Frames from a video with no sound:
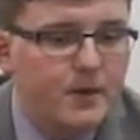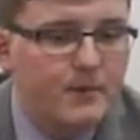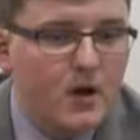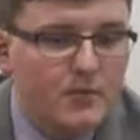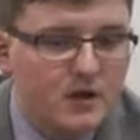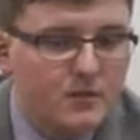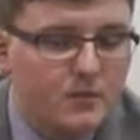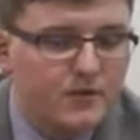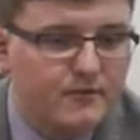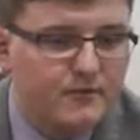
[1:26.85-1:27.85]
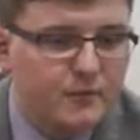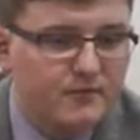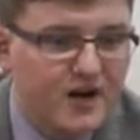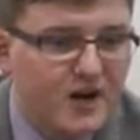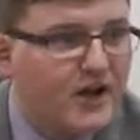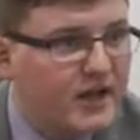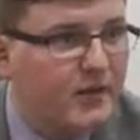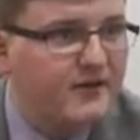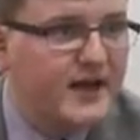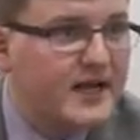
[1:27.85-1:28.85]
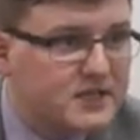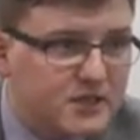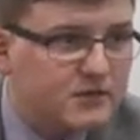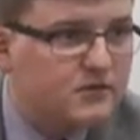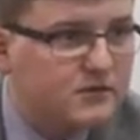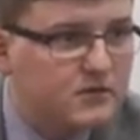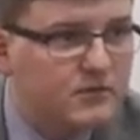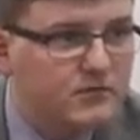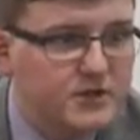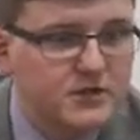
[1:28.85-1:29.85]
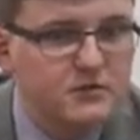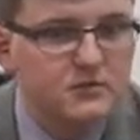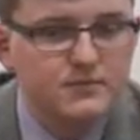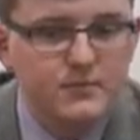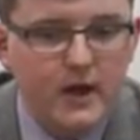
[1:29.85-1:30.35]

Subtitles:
Birmingham, we're very lucky. We have an excellent regional